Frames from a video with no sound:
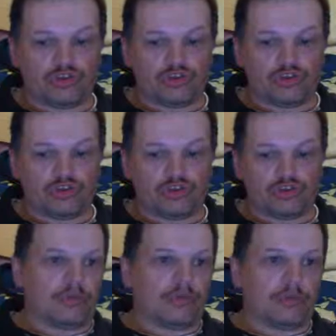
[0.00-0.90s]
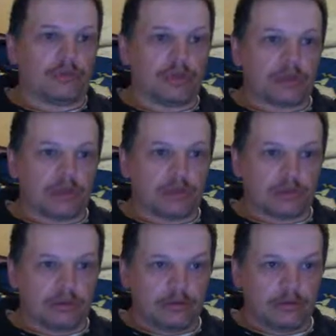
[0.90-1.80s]
within 15 minutes
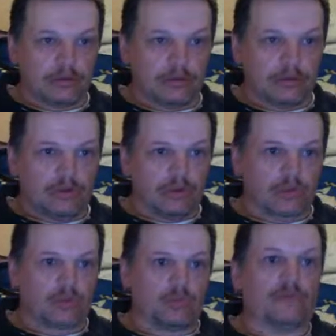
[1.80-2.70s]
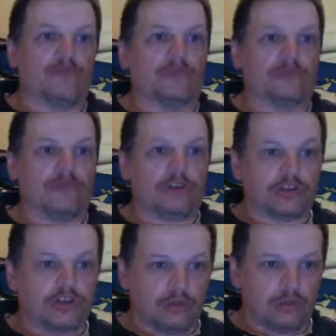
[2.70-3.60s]
I caught the first
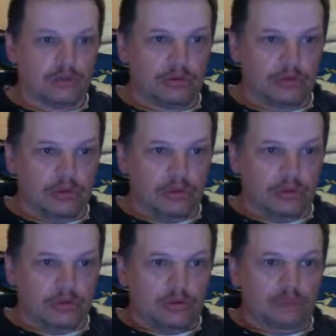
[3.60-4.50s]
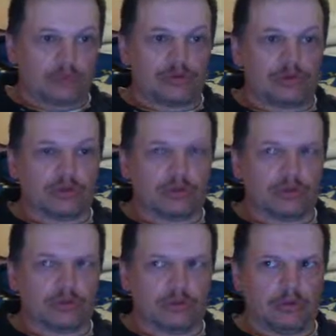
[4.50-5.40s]
fish, which was a